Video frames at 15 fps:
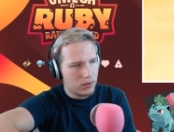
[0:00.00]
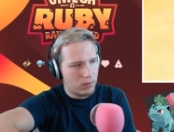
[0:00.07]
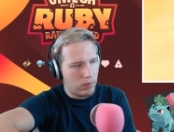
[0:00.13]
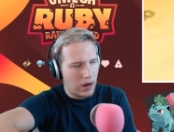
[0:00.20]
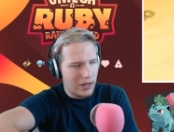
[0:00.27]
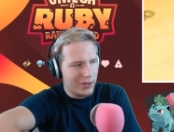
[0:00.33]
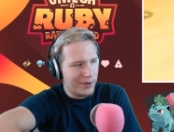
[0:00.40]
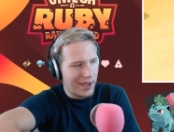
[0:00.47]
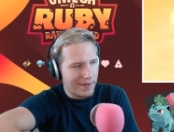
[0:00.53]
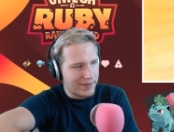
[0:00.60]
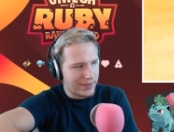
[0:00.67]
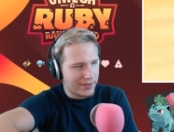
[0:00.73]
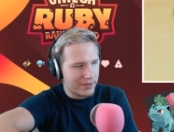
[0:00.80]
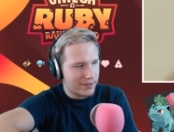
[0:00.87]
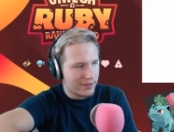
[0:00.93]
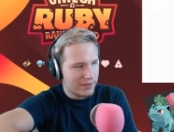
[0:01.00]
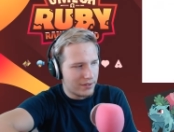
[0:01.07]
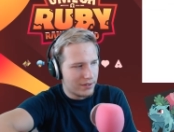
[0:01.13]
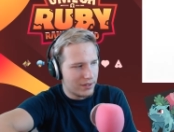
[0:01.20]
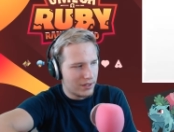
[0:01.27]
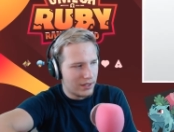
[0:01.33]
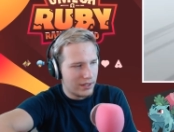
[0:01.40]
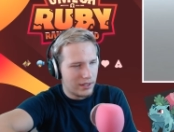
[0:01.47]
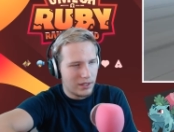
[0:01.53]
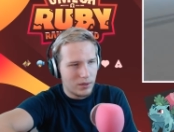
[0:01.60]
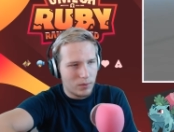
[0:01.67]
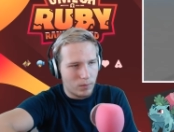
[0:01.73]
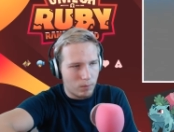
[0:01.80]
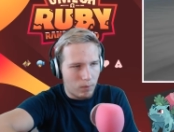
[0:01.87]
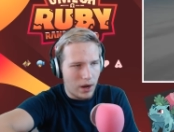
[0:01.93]
Why do you have this?
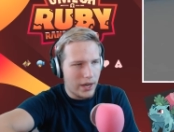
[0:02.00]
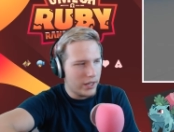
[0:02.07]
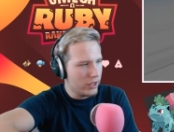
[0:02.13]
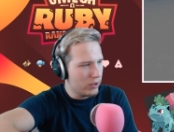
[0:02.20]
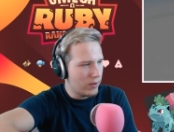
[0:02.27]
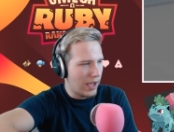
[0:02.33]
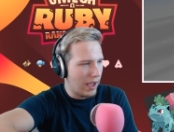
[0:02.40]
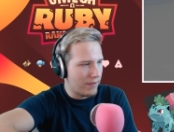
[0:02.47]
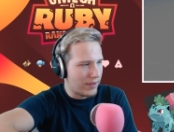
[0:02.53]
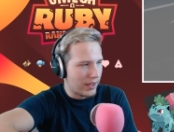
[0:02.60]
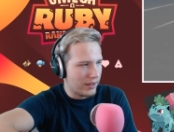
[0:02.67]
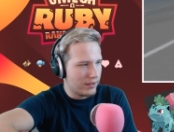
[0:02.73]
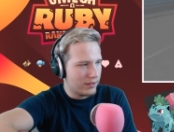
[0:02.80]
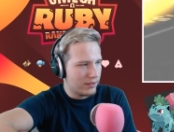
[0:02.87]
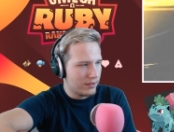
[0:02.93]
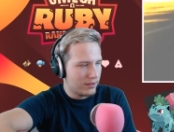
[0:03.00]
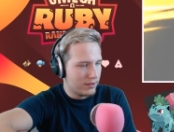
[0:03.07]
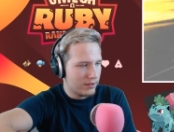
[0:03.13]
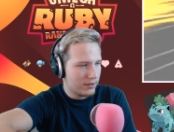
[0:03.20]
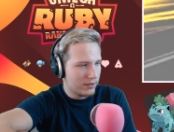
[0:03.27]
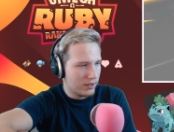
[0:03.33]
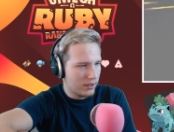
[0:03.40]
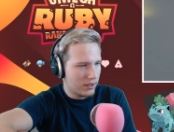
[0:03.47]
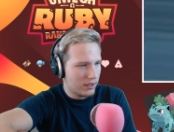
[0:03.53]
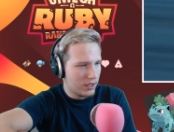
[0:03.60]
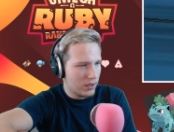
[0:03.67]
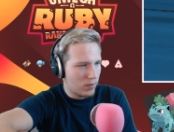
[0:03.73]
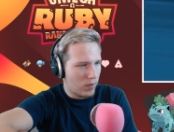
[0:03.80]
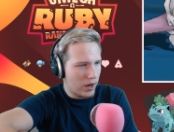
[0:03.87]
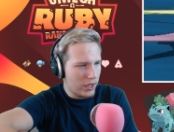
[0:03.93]
Why do you have that?
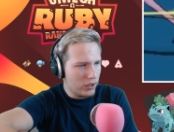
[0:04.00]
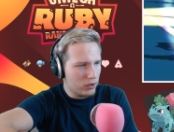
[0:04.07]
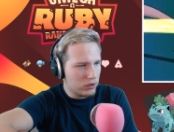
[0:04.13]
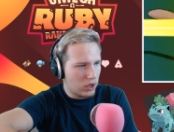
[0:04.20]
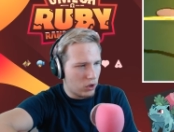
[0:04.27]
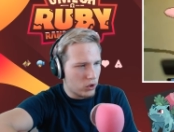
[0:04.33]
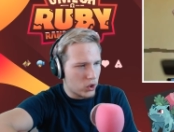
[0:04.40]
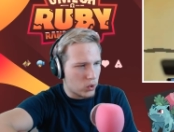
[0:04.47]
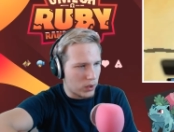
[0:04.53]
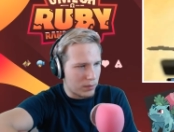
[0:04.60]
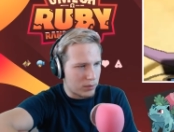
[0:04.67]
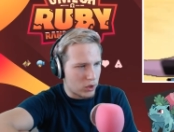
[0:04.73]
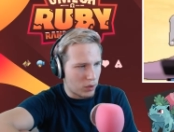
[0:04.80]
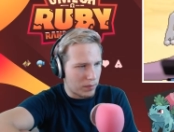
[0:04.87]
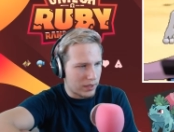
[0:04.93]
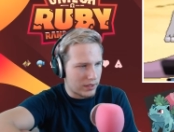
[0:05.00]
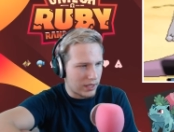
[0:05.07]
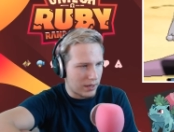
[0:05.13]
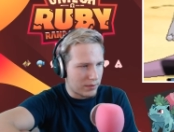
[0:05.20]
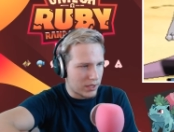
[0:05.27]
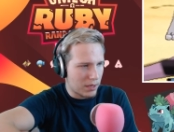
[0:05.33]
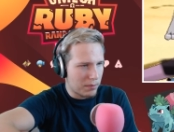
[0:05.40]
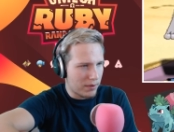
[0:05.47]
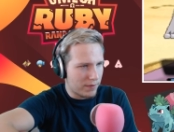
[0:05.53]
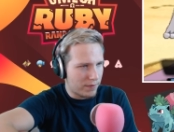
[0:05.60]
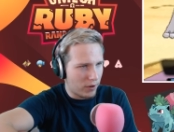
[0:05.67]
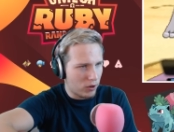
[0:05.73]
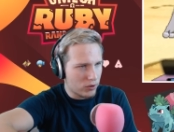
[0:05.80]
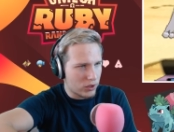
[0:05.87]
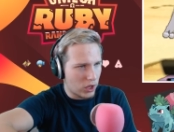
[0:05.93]
Why do you low sleep so many times and give me
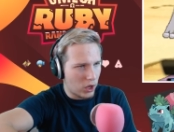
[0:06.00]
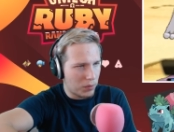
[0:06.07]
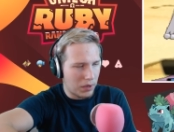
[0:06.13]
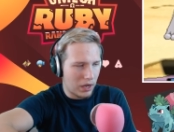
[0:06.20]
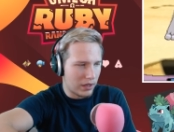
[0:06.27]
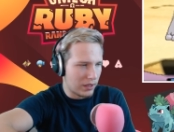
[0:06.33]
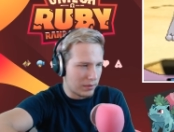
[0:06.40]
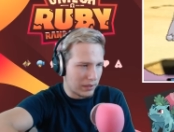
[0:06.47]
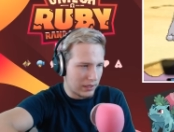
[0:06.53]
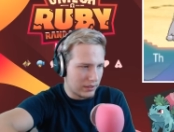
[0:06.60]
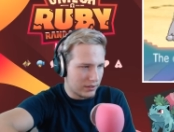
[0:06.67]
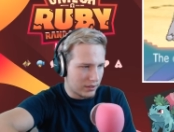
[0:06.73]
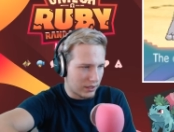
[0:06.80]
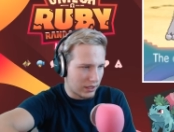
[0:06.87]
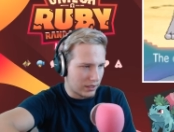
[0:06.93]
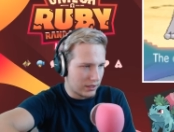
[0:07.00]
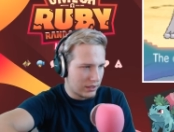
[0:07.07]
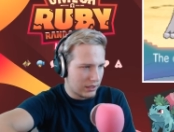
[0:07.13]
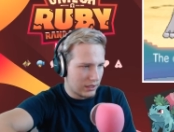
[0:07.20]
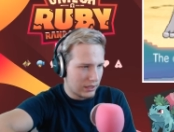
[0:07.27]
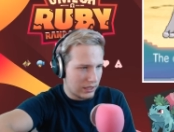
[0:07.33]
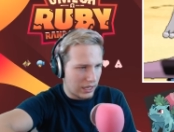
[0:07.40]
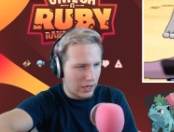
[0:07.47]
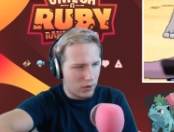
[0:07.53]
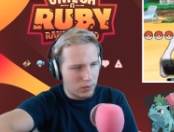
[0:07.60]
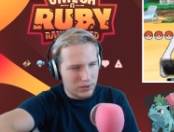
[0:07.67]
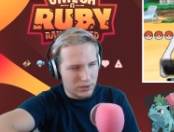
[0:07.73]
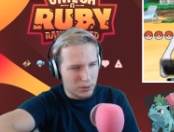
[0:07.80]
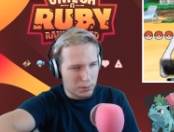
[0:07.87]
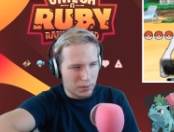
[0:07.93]
false hope? Oh, never mind, okay. I know it
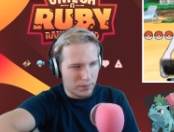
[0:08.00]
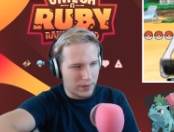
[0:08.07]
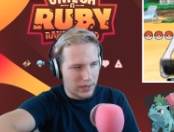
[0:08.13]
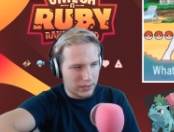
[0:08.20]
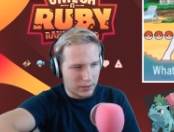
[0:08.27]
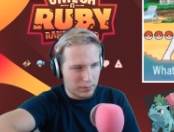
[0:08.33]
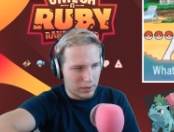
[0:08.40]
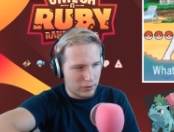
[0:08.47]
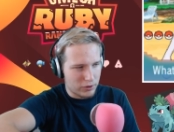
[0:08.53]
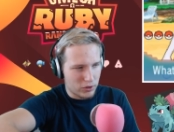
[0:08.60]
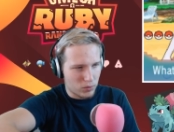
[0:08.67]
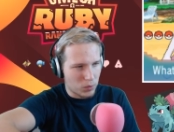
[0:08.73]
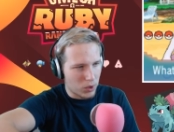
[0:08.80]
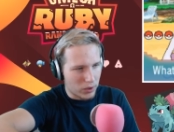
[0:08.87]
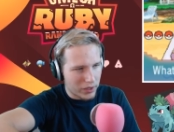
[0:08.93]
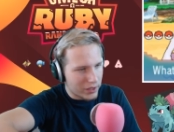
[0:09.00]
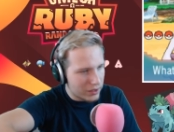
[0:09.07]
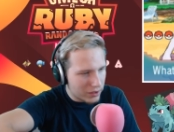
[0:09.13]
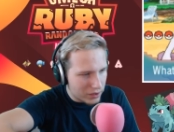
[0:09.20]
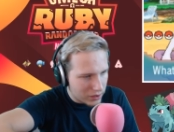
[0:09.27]
wasn't super effective, but I was just worried.